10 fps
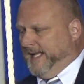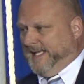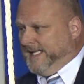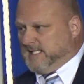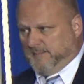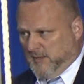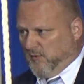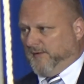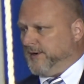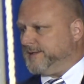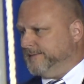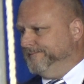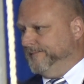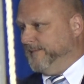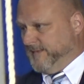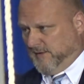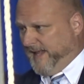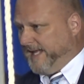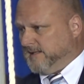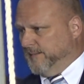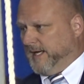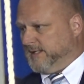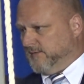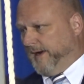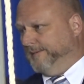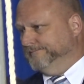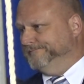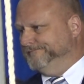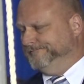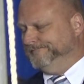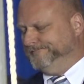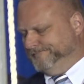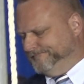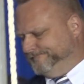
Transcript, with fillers: It needs to be reversed. So that's the biggest threat. Thank you,